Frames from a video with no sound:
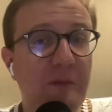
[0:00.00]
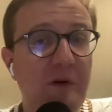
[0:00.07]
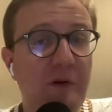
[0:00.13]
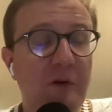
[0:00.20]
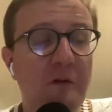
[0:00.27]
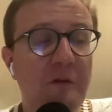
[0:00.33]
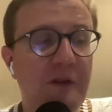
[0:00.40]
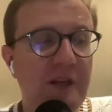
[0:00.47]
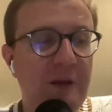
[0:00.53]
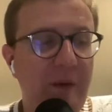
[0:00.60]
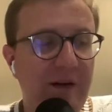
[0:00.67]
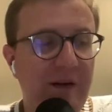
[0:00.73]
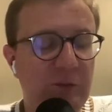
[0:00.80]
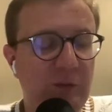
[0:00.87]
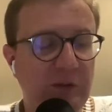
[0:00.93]
move and you
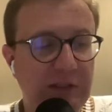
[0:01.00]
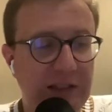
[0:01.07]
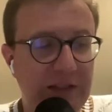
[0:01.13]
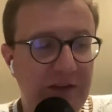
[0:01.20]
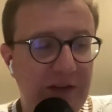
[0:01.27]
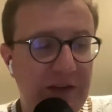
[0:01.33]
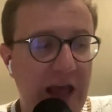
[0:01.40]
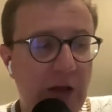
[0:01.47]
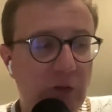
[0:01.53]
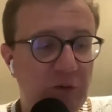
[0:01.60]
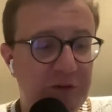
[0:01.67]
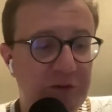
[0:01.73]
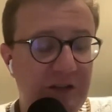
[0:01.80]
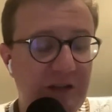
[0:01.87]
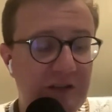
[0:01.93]
might as well look into the
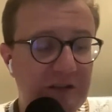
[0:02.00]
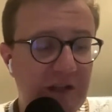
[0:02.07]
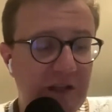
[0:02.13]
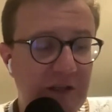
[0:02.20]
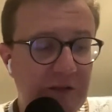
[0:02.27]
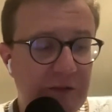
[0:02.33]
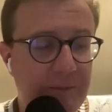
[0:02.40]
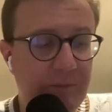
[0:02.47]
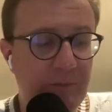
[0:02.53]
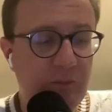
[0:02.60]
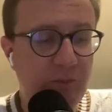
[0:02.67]
actual statistics,